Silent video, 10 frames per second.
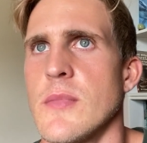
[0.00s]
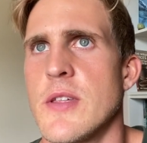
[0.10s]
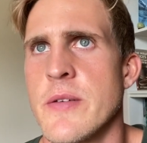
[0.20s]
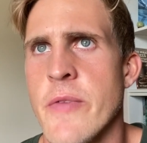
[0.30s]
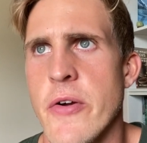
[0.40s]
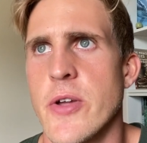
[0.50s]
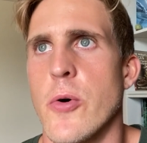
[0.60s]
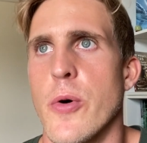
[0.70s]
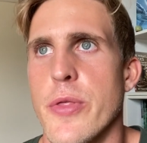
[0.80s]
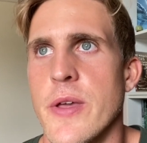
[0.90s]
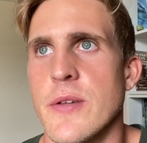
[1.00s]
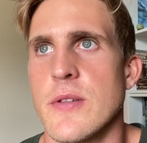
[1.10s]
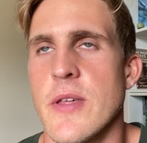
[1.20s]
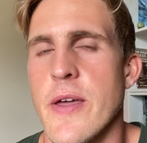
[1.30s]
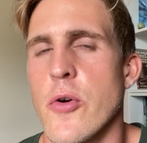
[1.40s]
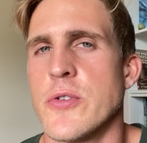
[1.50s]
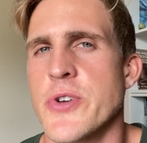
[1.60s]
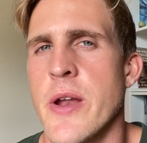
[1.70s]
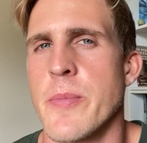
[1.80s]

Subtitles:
Some very core things. And they're all trying to